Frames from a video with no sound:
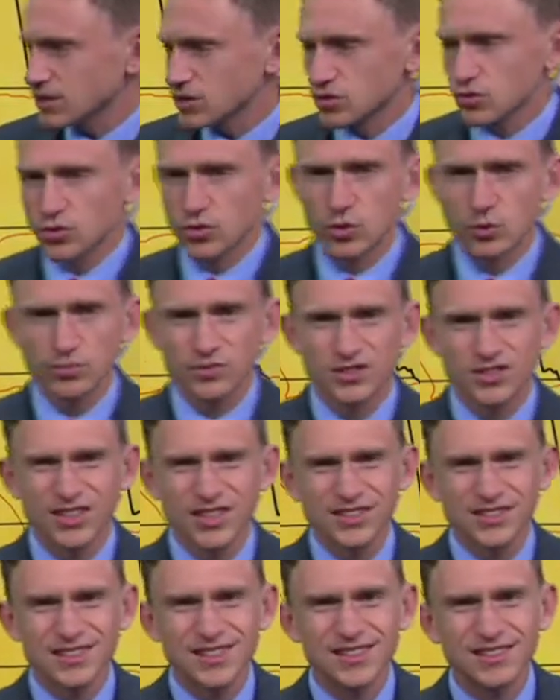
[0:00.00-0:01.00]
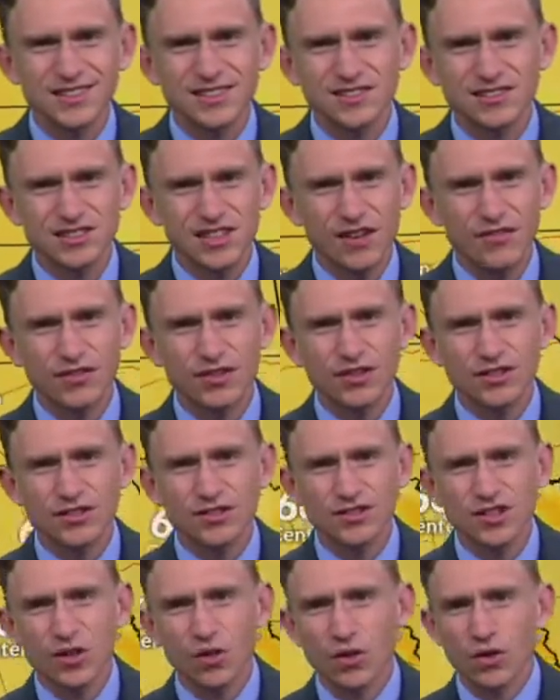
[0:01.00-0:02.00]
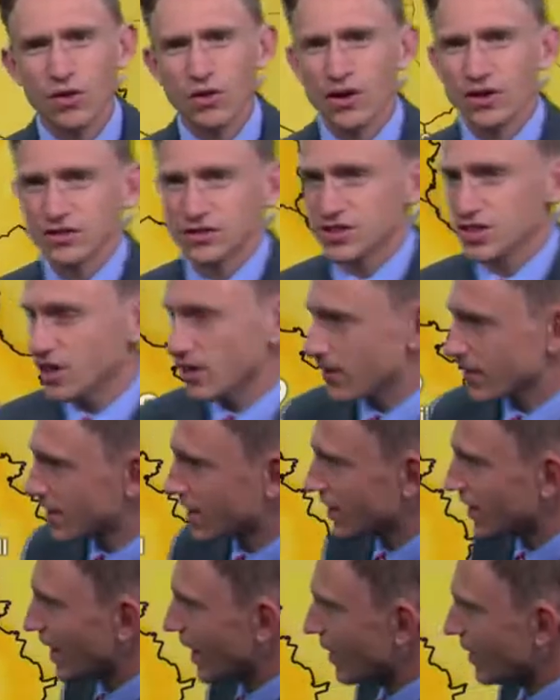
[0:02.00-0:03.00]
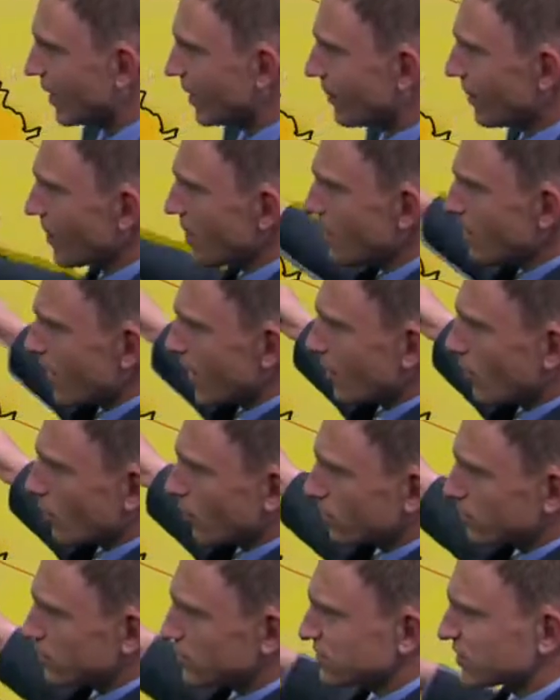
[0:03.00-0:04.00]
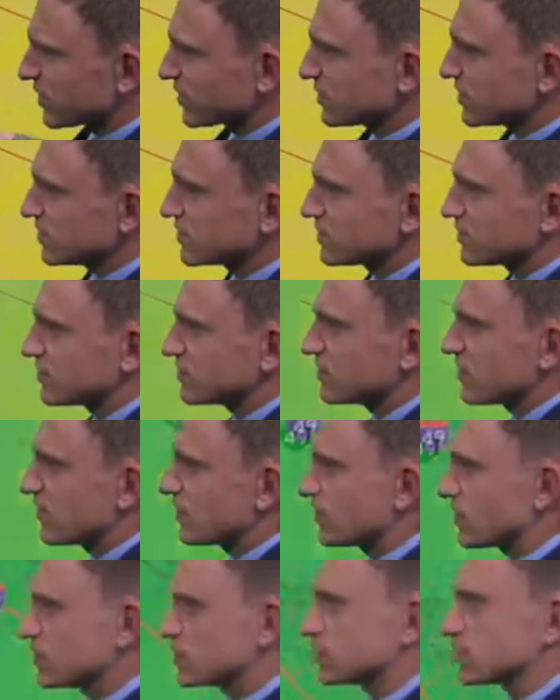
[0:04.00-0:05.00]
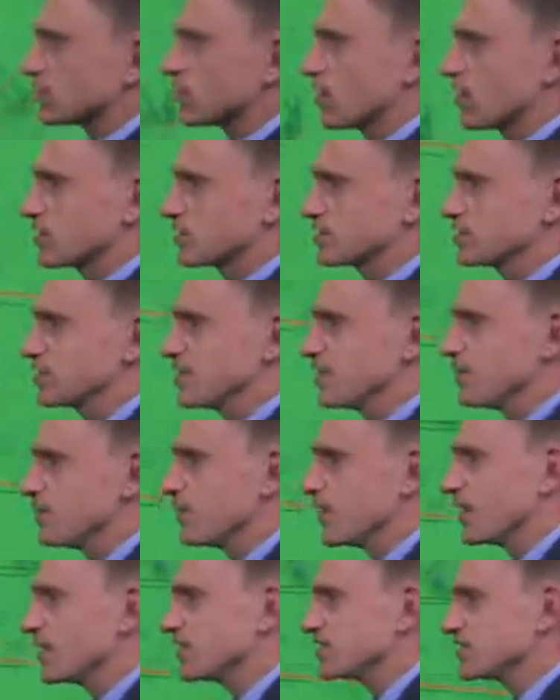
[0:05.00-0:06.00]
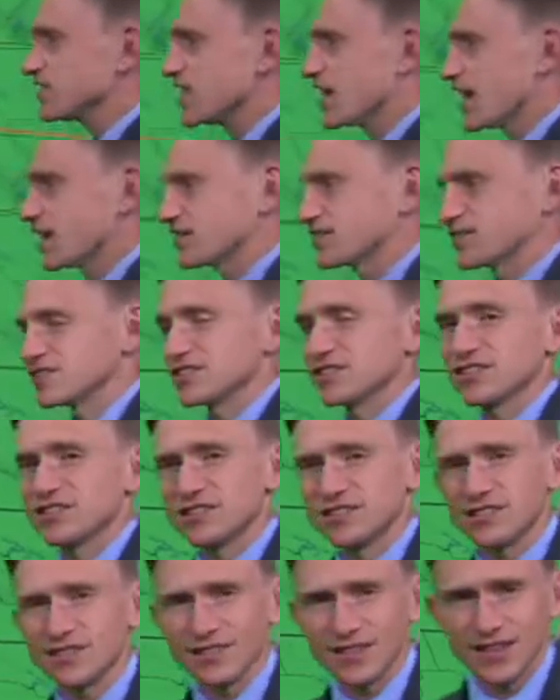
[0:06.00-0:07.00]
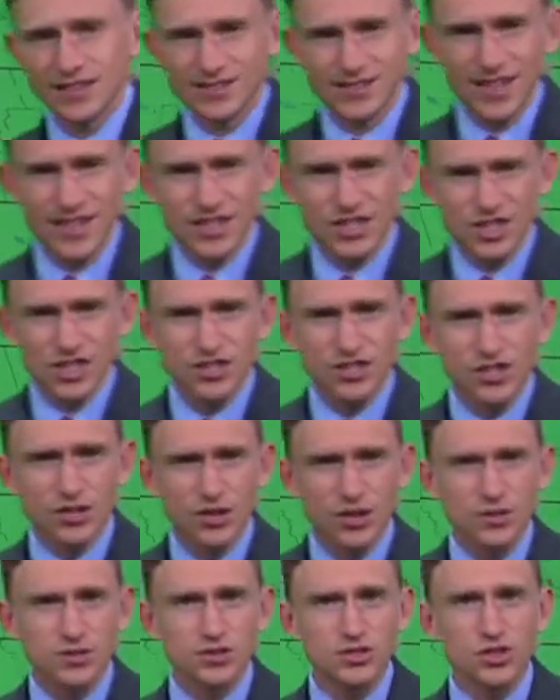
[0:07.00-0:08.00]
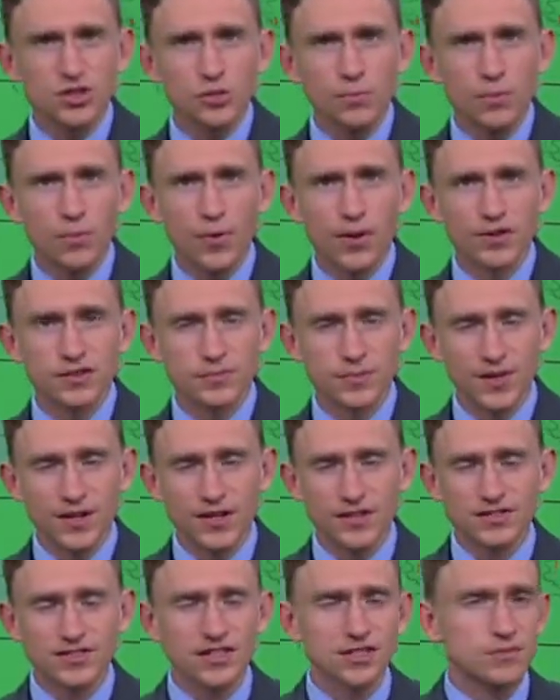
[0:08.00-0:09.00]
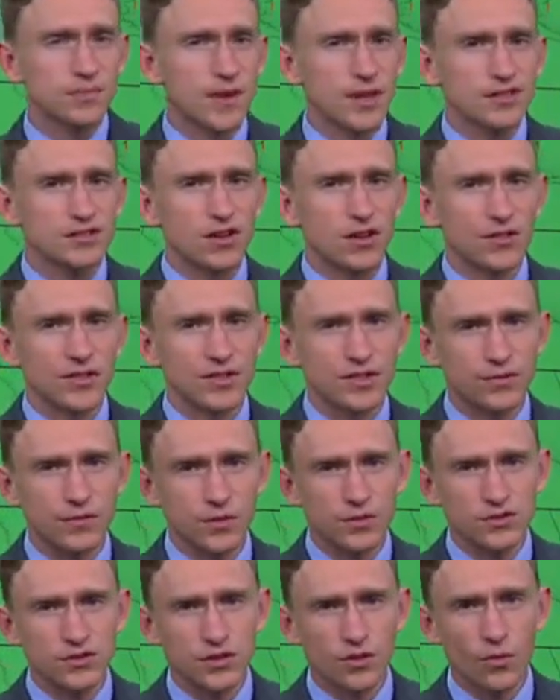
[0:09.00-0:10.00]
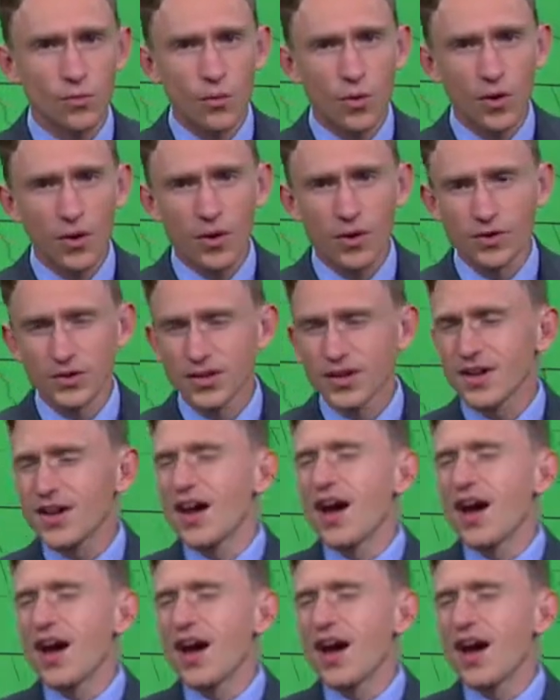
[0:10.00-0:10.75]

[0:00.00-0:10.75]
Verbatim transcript: in Troup, 60s and 70s still across Cherokee County, and we're in the 60s and 70s across deep East Texas. Let's get you to those dew points because this makes all the difference yes. in the world.